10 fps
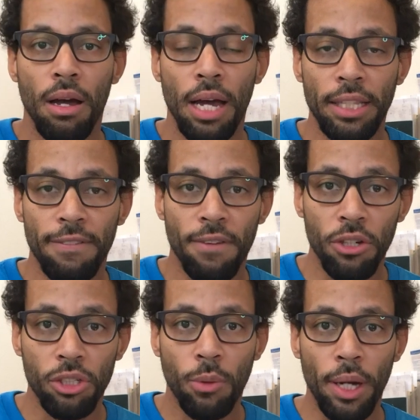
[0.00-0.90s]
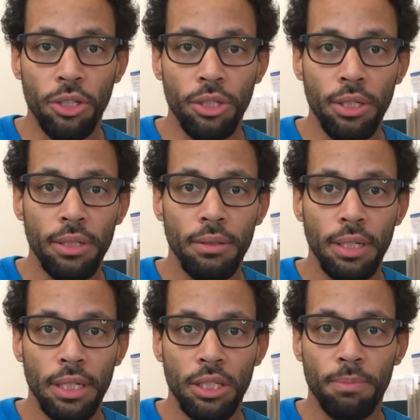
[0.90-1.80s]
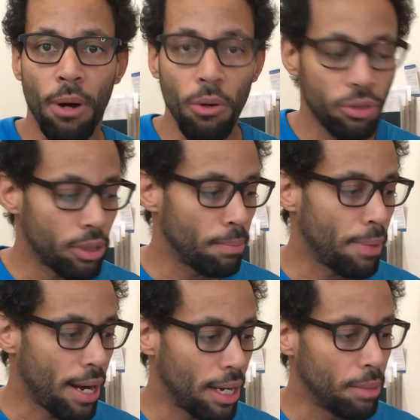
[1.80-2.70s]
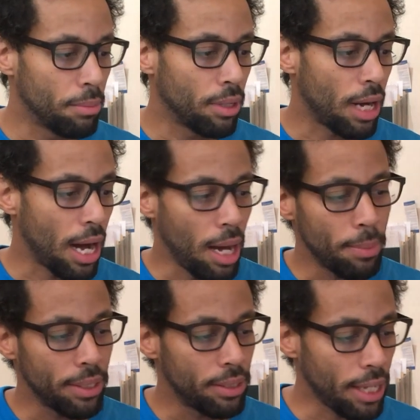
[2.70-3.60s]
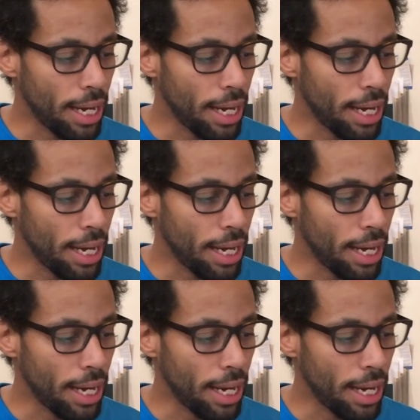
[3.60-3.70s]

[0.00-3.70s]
And the first question is posted by Muhammad,